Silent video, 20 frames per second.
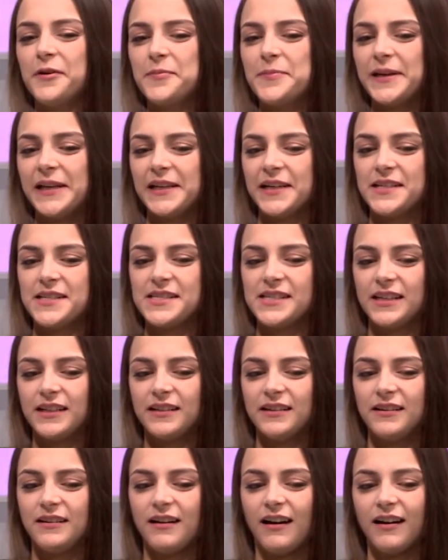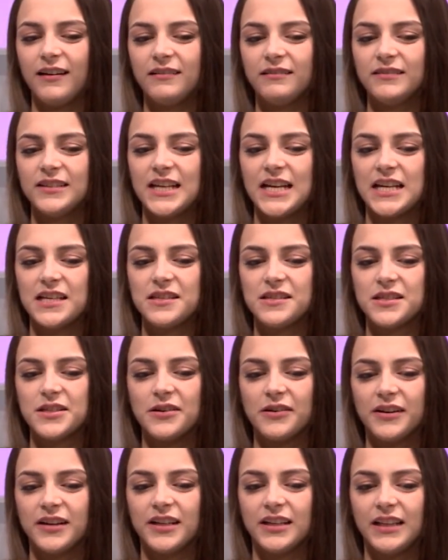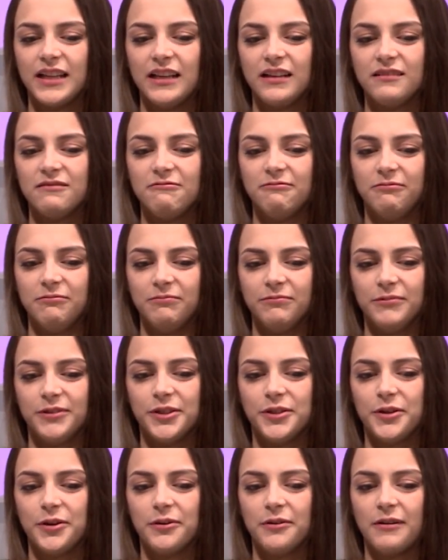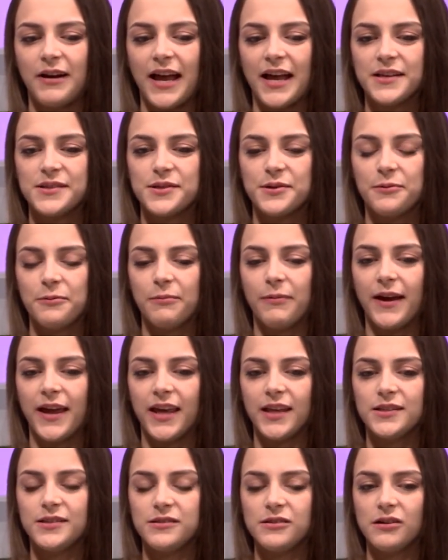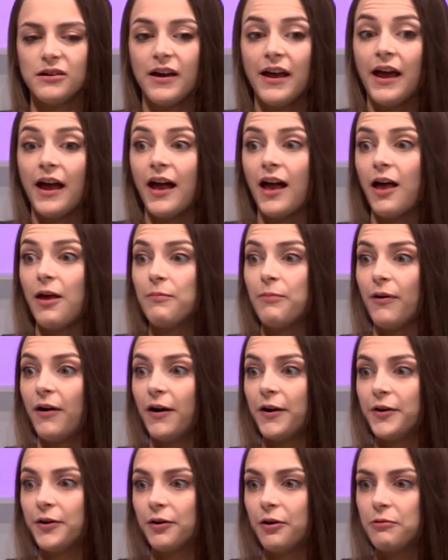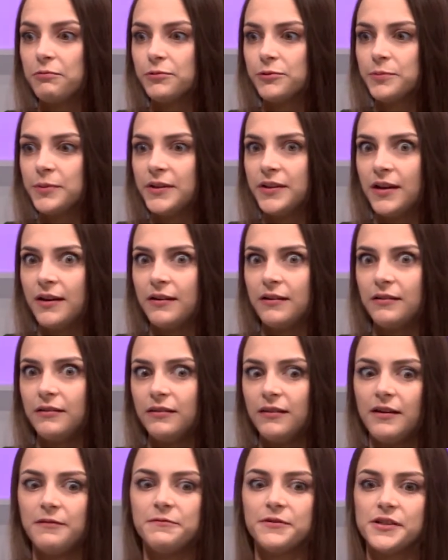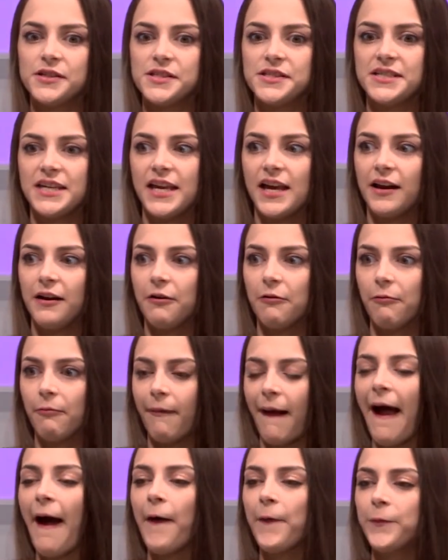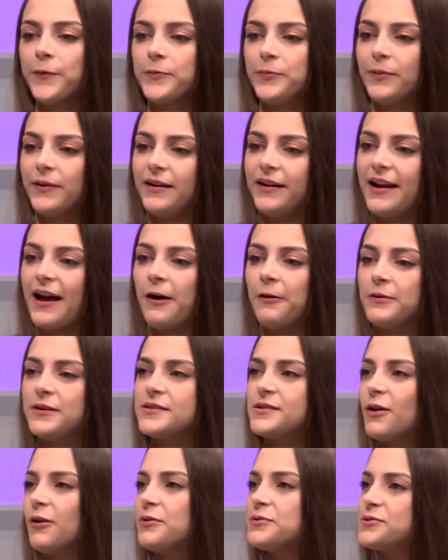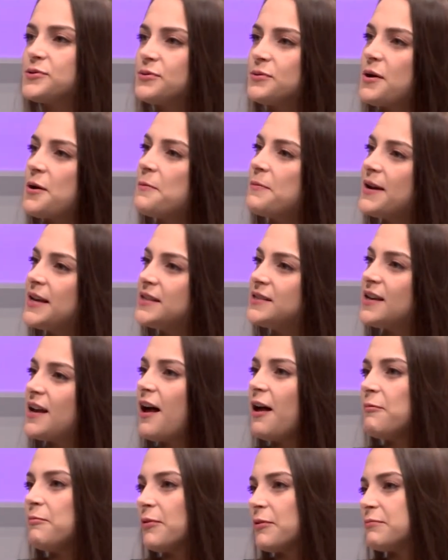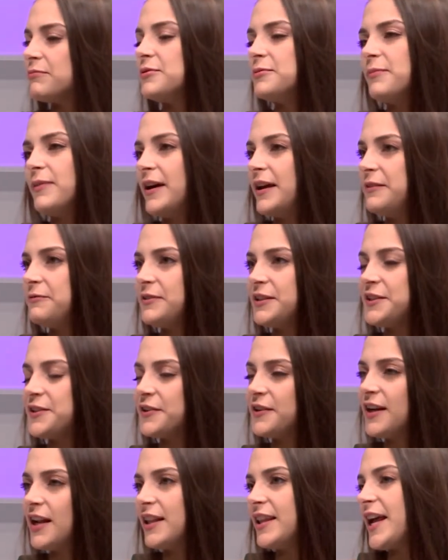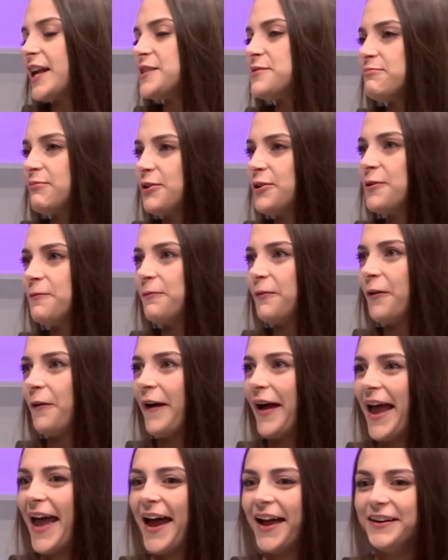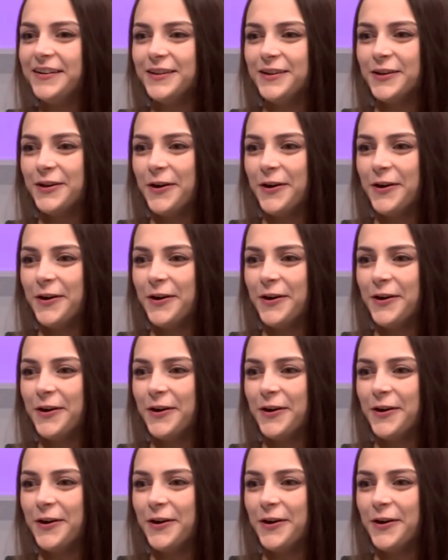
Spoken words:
because it started, as a way to help other Aruba lovers get around, but now it's also a way to help Aruba in return, and that's beautiful. And,